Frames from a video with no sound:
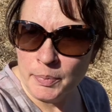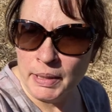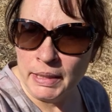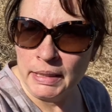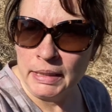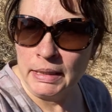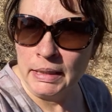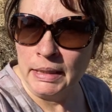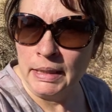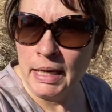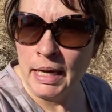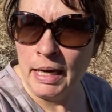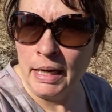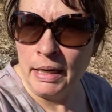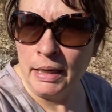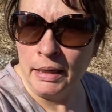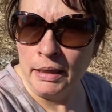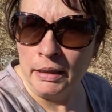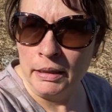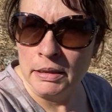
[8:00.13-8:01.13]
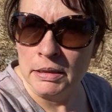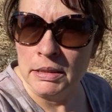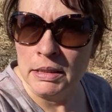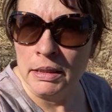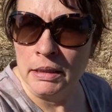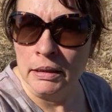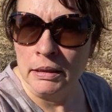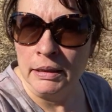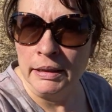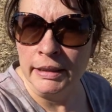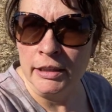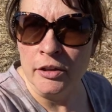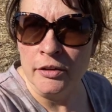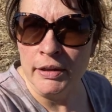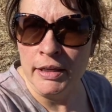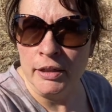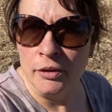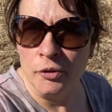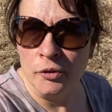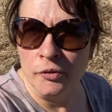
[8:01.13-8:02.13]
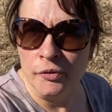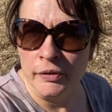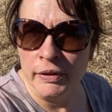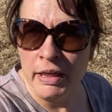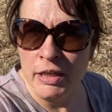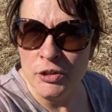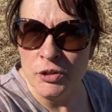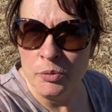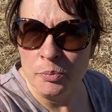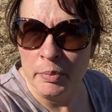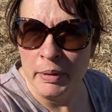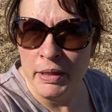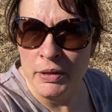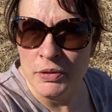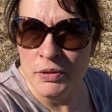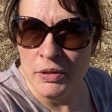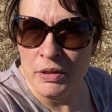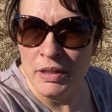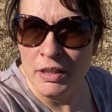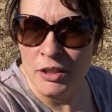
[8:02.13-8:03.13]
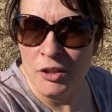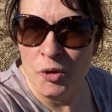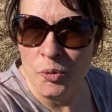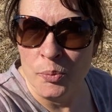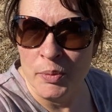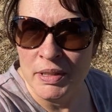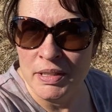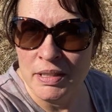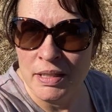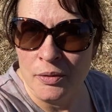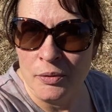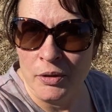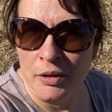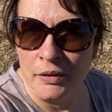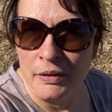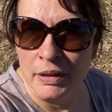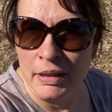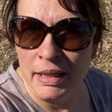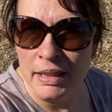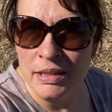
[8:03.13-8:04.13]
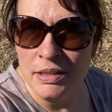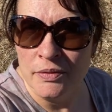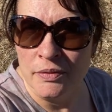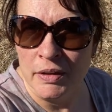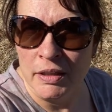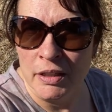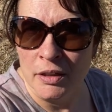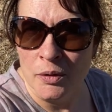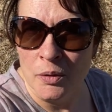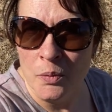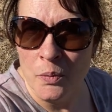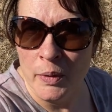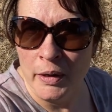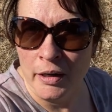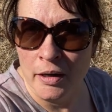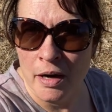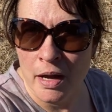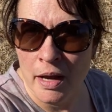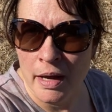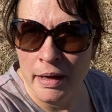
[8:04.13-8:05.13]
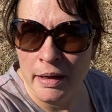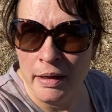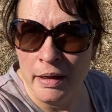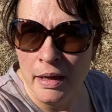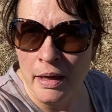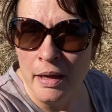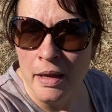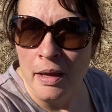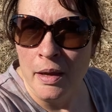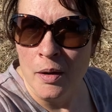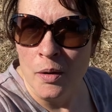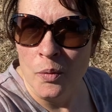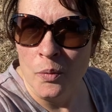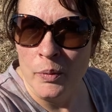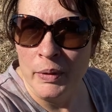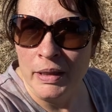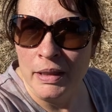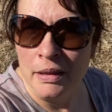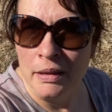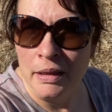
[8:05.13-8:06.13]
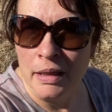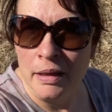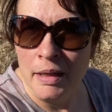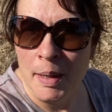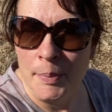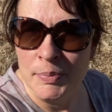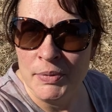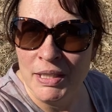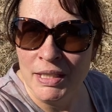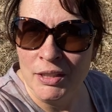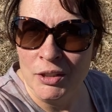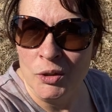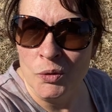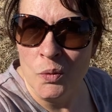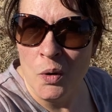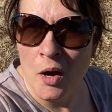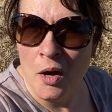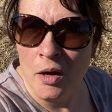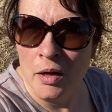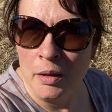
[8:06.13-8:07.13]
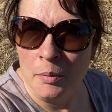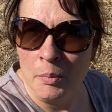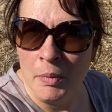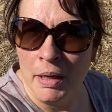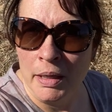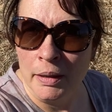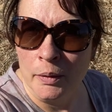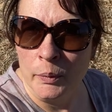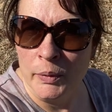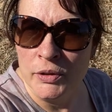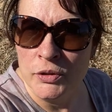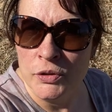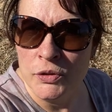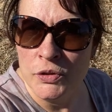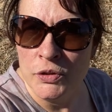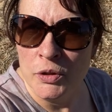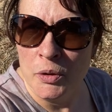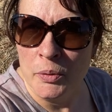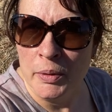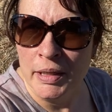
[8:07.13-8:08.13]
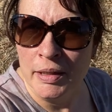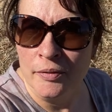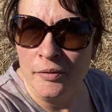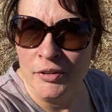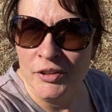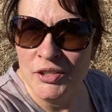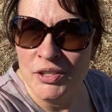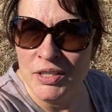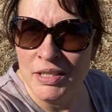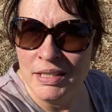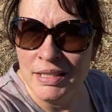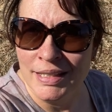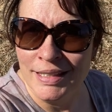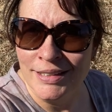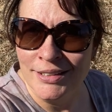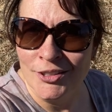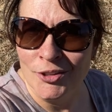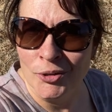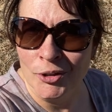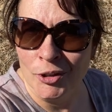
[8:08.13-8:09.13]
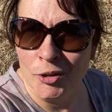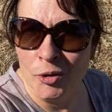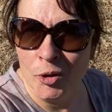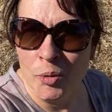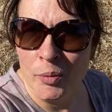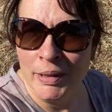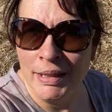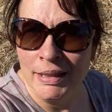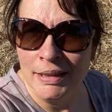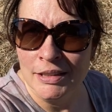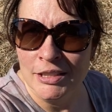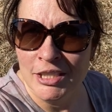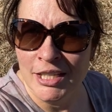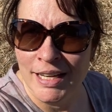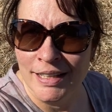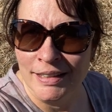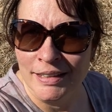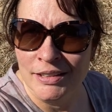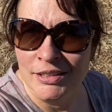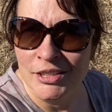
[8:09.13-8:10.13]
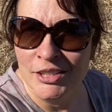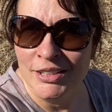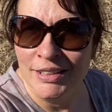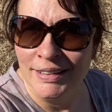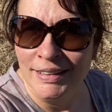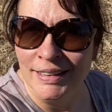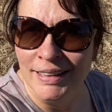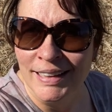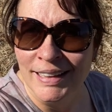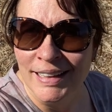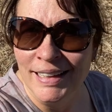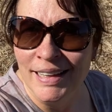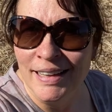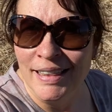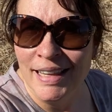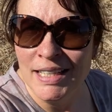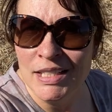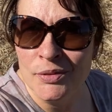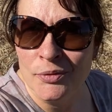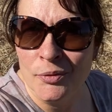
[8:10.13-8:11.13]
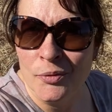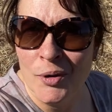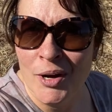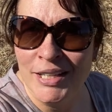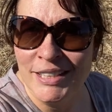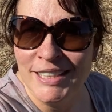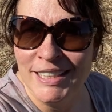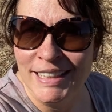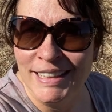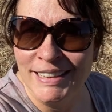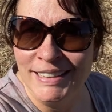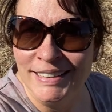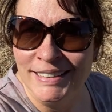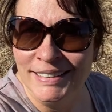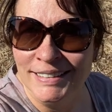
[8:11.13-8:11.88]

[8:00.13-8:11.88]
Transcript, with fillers: button and uh, click on that notification bell so that you don't miss out on the next video where I will update you on my winter sowing versus indoor growing challenge. Thanks for watching.